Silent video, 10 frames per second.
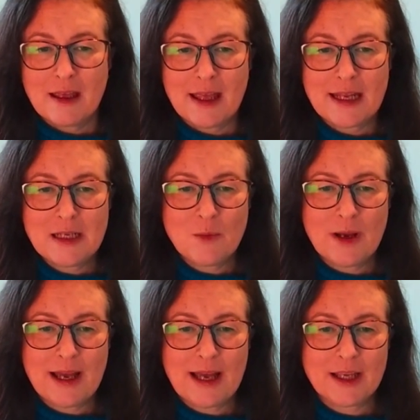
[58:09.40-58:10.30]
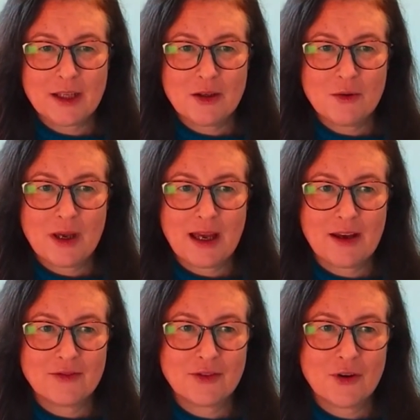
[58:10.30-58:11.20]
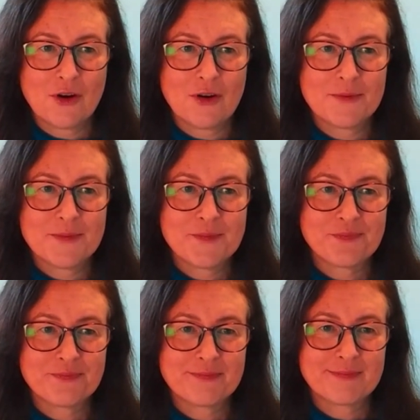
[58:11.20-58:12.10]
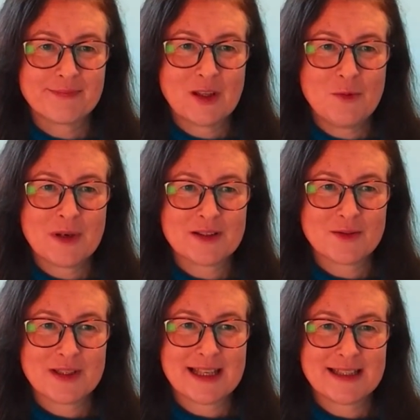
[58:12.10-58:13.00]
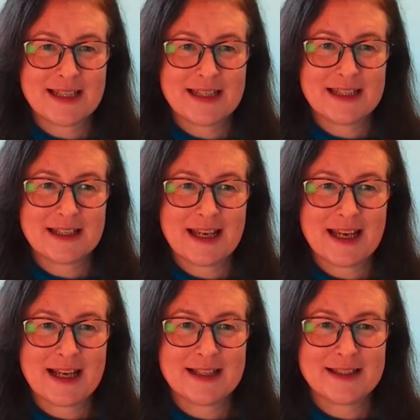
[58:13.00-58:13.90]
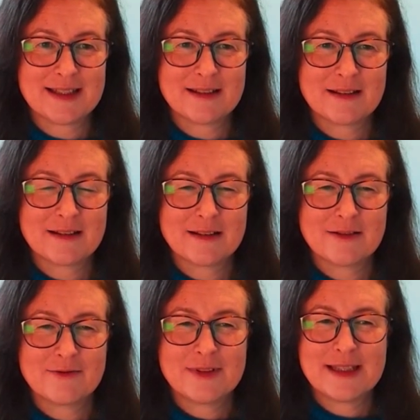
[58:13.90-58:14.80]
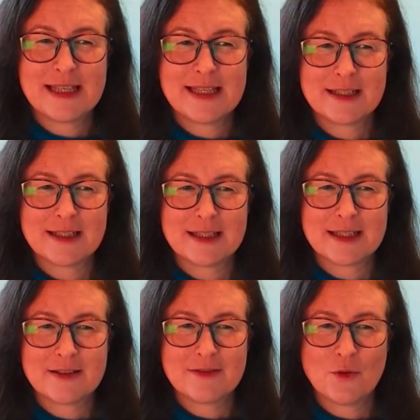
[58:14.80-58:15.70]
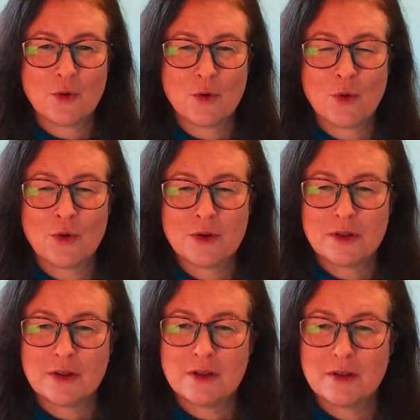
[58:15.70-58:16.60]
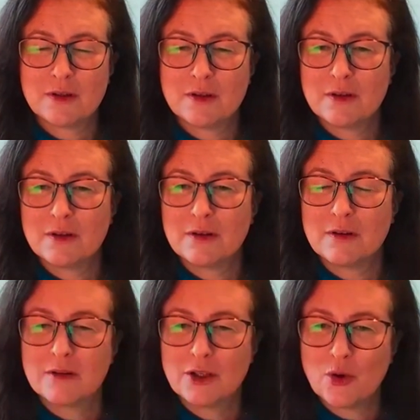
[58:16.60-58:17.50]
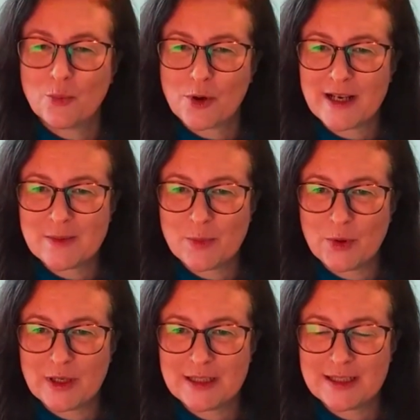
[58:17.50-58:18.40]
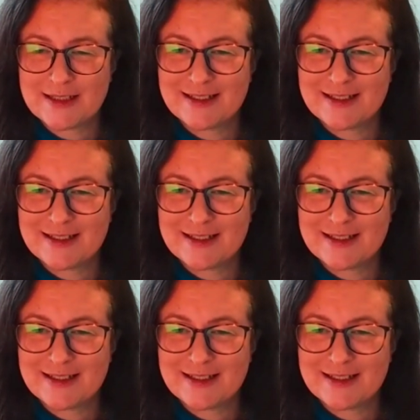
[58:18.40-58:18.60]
Anywhere you have got, you muscle tested as resistance for your price point,